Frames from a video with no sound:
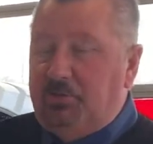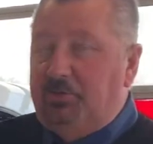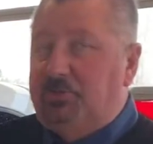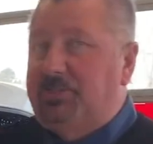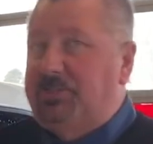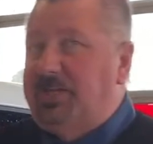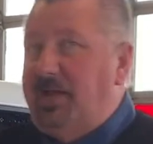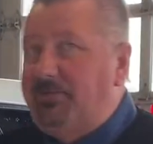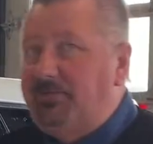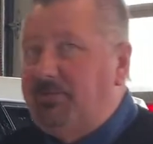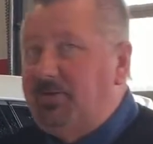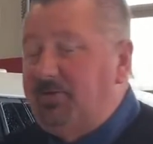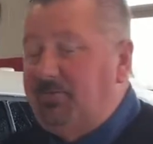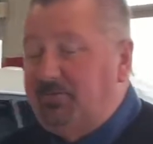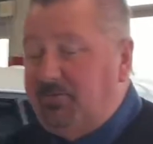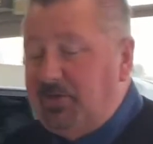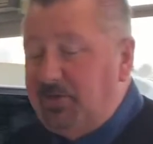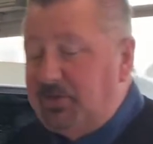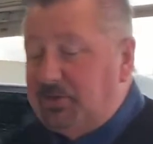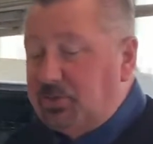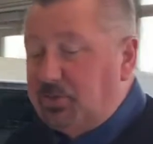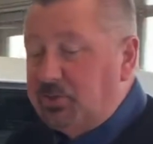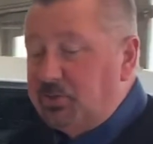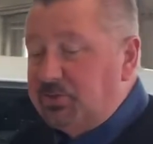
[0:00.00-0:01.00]
safety
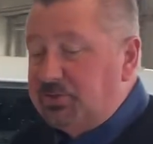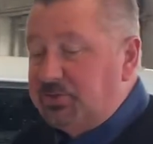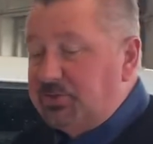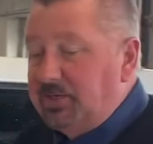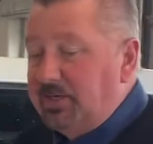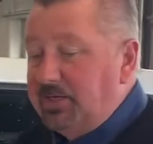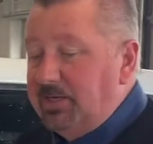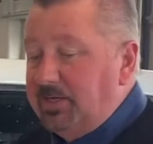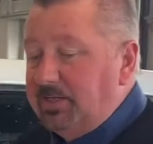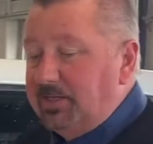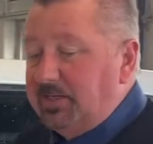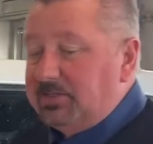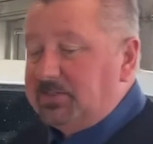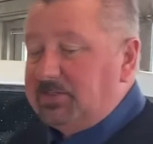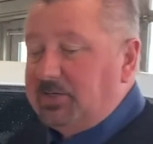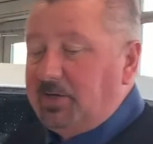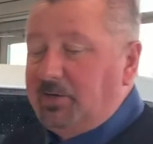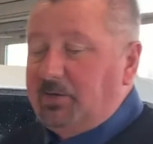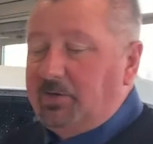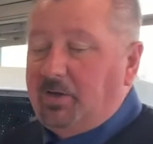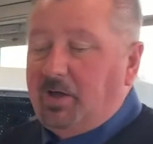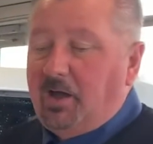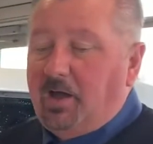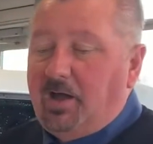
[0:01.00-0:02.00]
features that
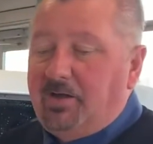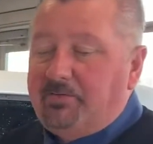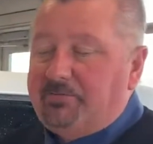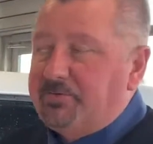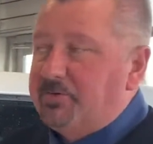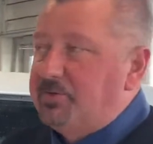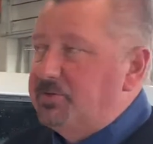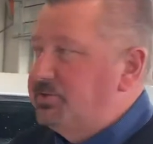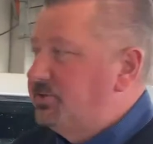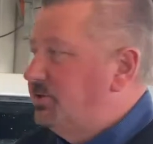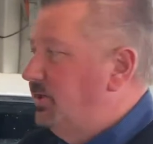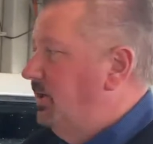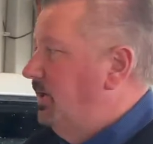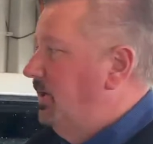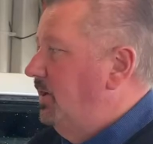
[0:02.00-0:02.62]
Toyota offers.